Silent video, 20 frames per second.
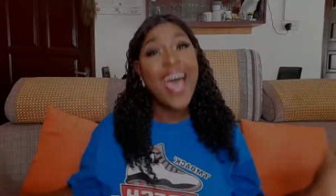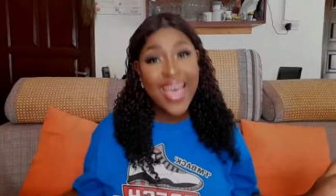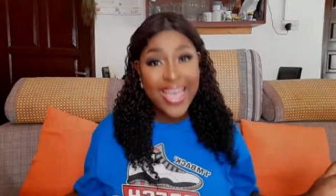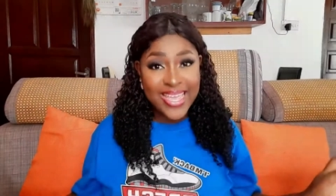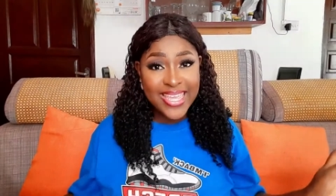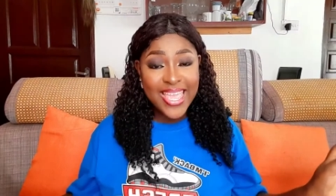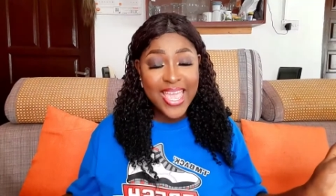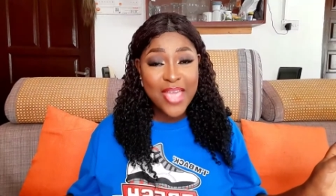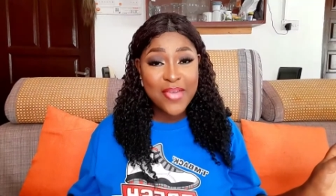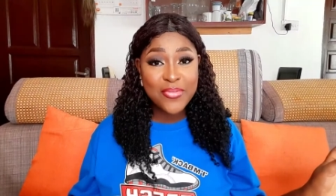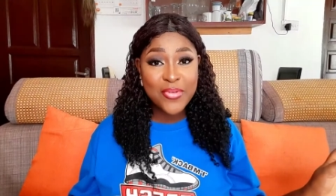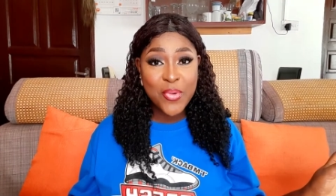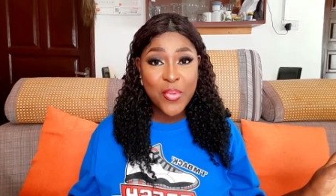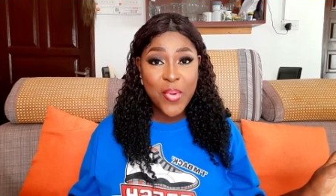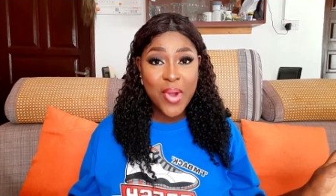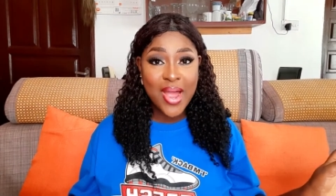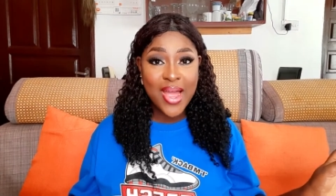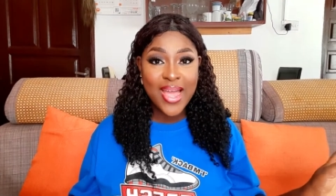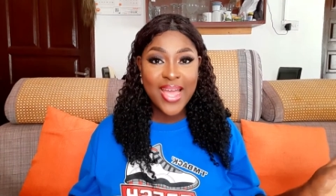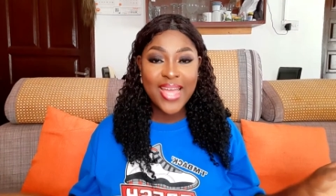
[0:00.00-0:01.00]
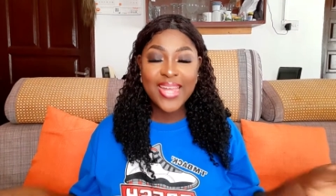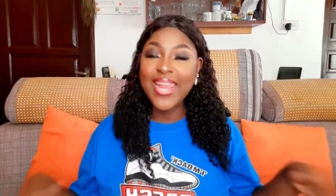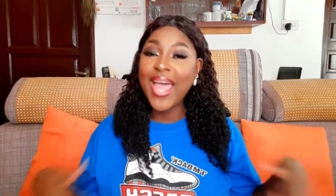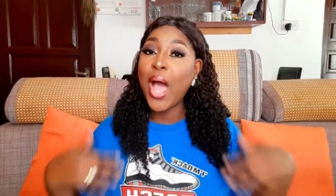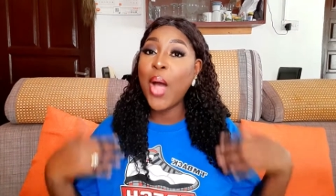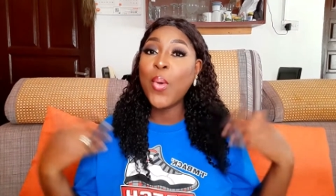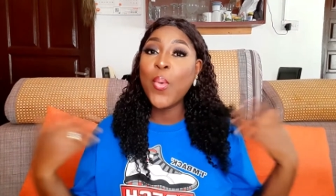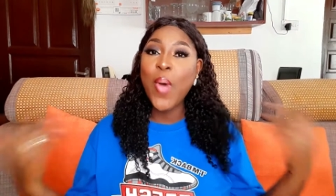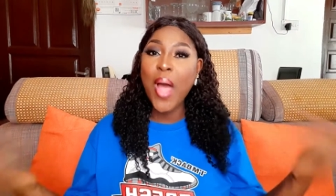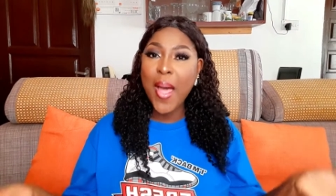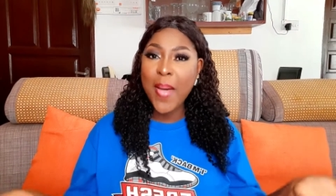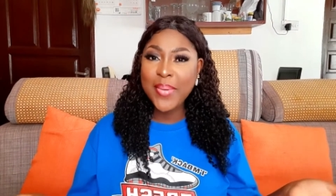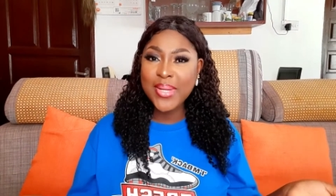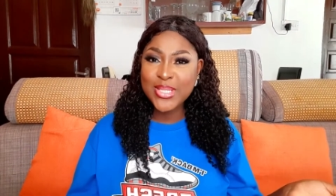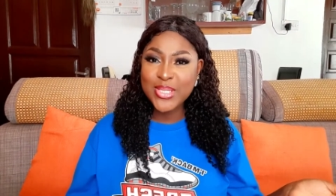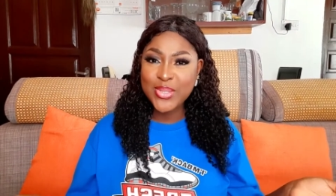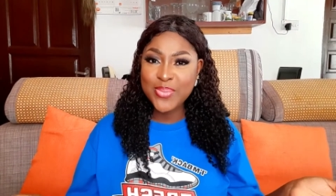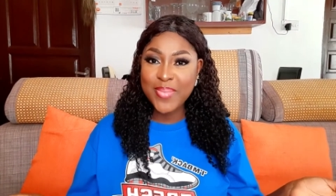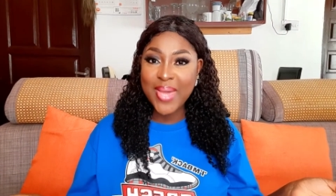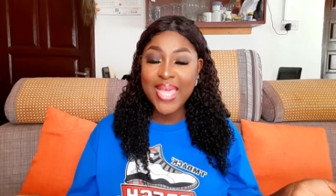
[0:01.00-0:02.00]
Hi everyone, Akwaaba
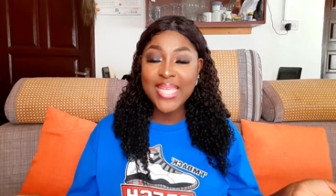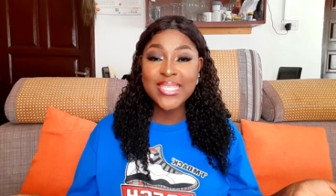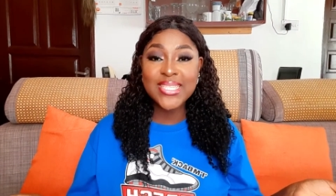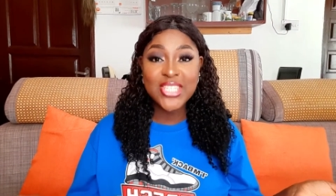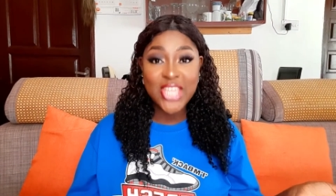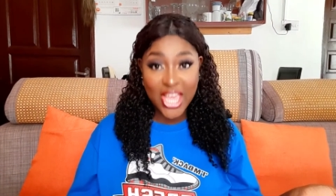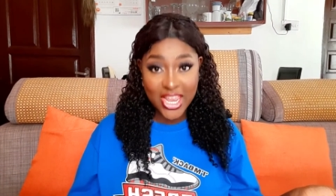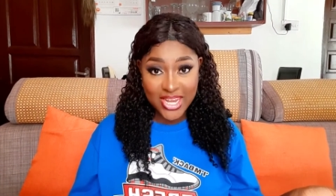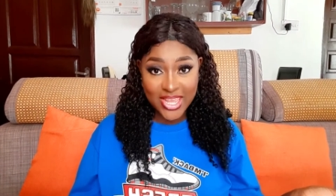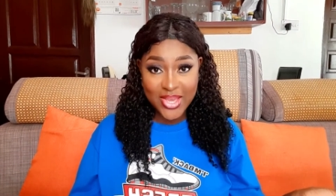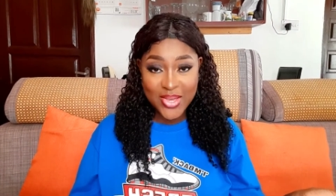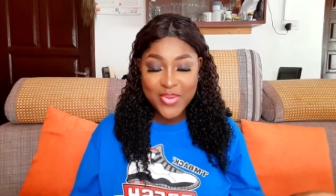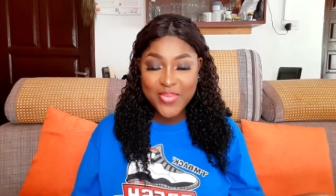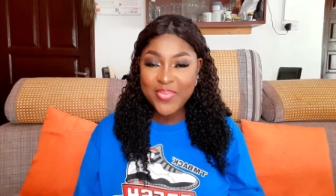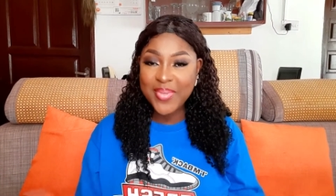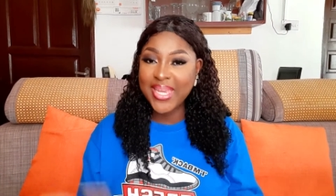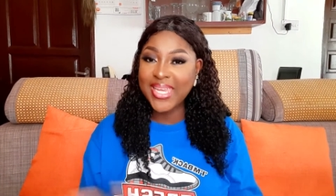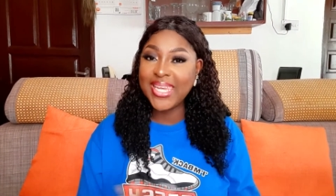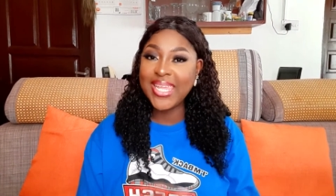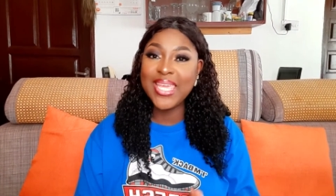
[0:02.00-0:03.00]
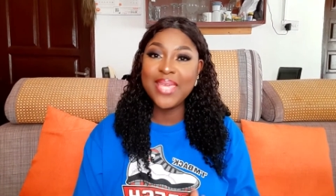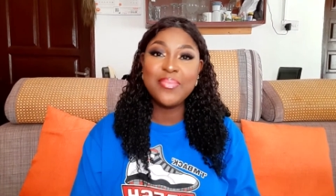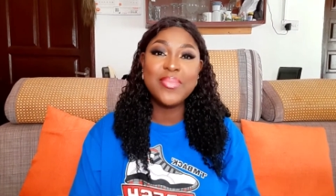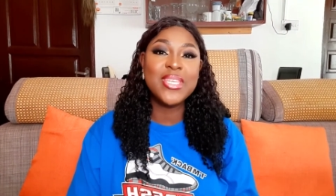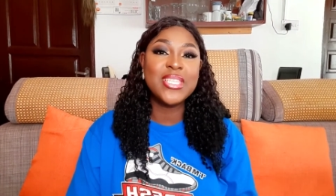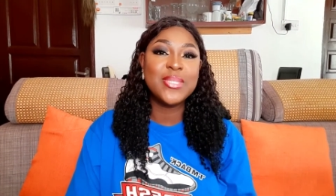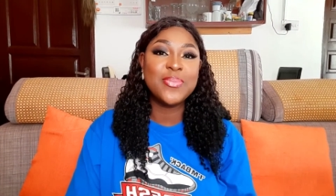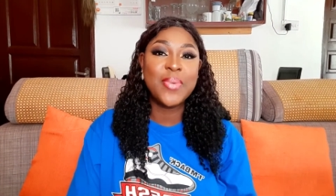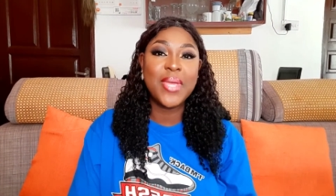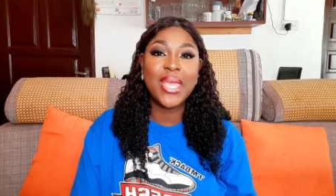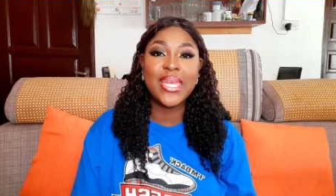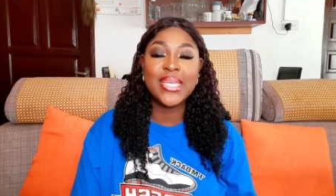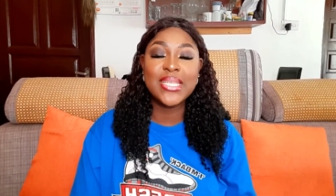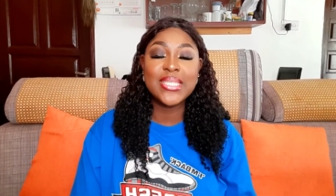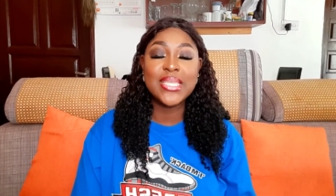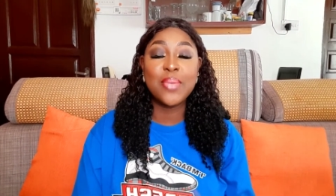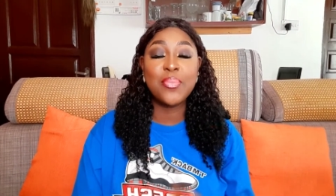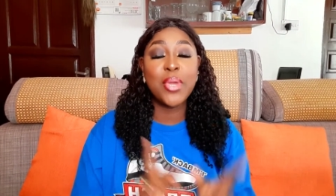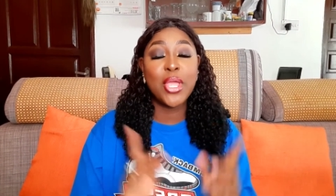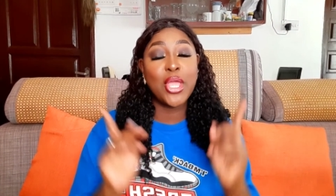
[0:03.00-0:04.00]
to my channel. My name is
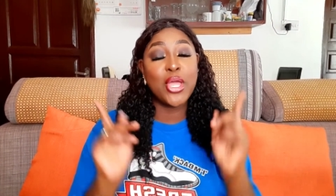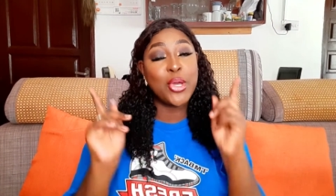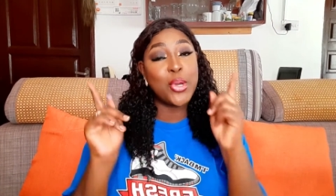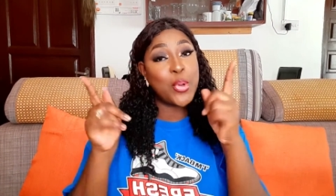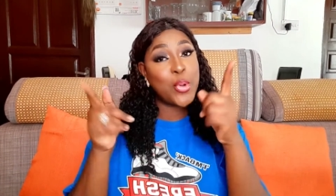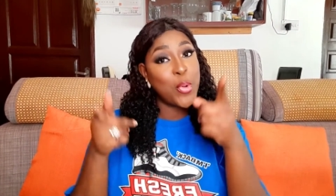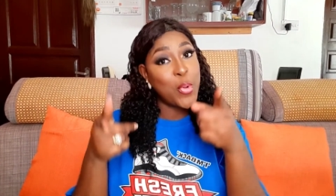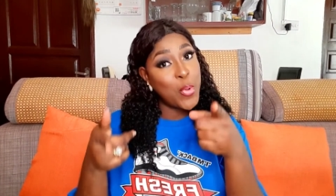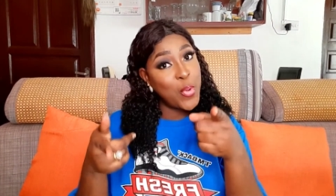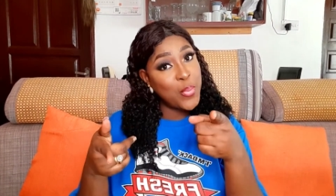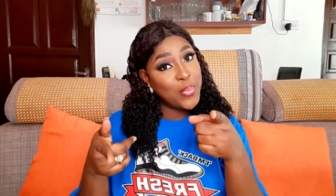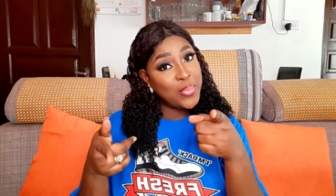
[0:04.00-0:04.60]
Benedicta, but you can call